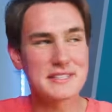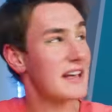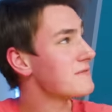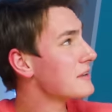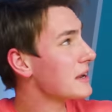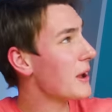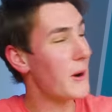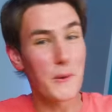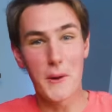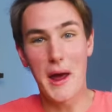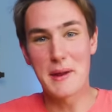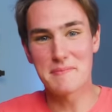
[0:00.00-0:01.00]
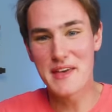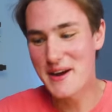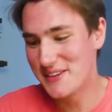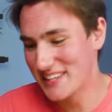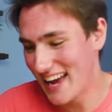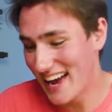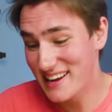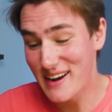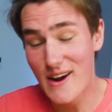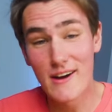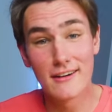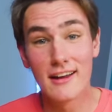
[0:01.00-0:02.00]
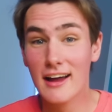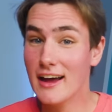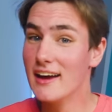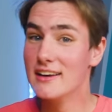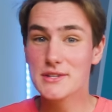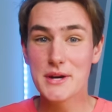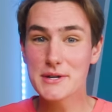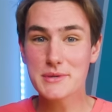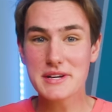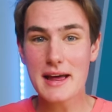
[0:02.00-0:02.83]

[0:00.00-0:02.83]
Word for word: missed that video right up there in the iCard. So here's